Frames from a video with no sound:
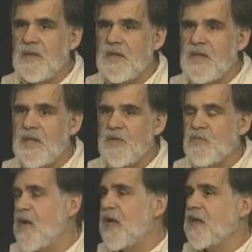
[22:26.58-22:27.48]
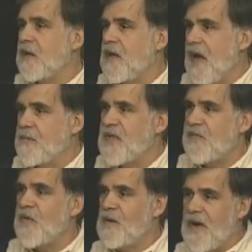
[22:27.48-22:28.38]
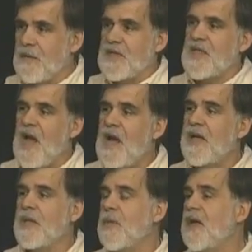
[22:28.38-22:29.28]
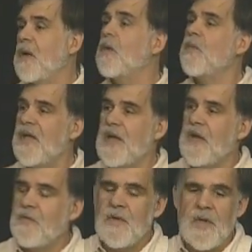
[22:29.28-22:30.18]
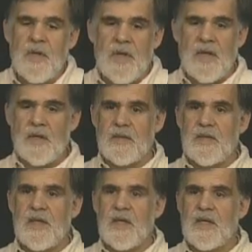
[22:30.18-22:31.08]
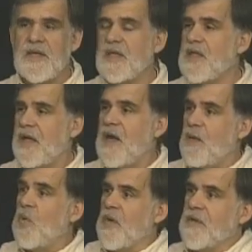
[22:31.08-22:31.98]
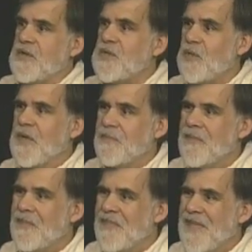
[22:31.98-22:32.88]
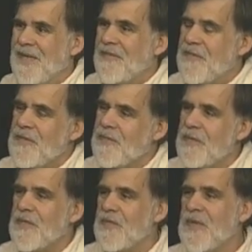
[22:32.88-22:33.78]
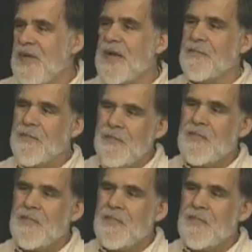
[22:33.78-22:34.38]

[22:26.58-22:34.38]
such a frenetic atmosphere outside that we go and we can have it's like our port in the storm for them.